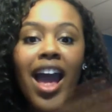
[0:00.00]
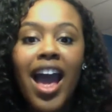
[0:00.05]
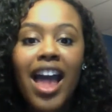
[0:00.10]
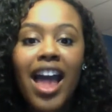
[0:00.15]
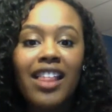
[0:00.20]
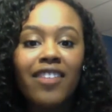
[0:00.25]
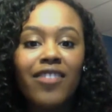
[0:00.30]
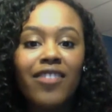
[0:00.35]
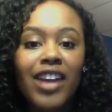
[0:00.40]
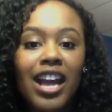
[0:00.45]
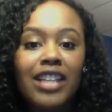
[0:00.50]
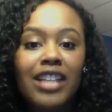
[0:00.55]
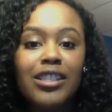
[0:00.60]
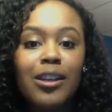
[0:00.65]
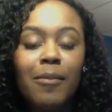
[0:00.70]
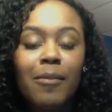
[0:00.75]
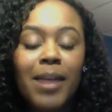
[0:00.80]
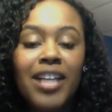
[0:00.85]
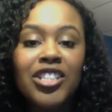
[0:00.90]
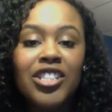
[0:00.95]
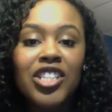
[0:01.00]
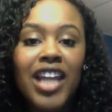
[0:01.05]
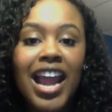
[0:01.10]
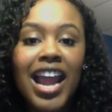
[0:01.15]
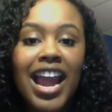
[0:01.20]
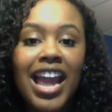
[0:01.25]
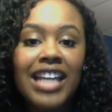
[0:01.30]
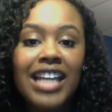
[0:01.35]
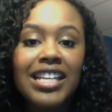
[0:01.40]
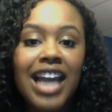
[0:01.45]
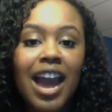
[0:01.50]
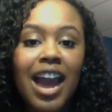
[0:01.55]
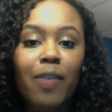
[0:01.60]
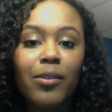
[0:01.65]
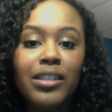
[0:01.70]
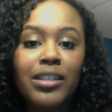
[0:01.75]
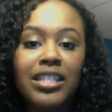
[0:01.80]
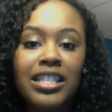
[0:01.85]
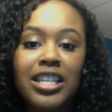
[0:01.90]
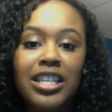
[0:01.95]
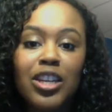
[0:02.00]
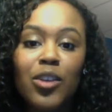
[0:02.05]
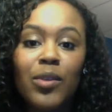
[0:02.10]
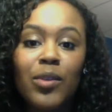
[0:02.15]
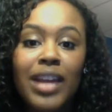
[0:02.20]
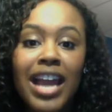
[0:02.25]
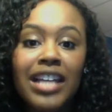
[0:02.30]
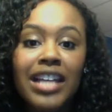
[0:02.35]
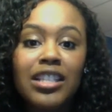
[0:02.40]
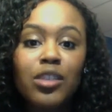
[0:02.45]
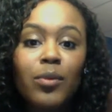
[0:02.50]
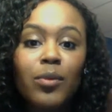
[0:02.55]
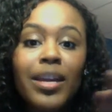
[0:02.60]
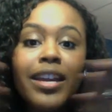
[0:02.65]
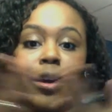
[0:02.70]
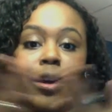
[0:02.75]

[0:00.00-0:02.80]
I love you guys so much, and I will see you next week.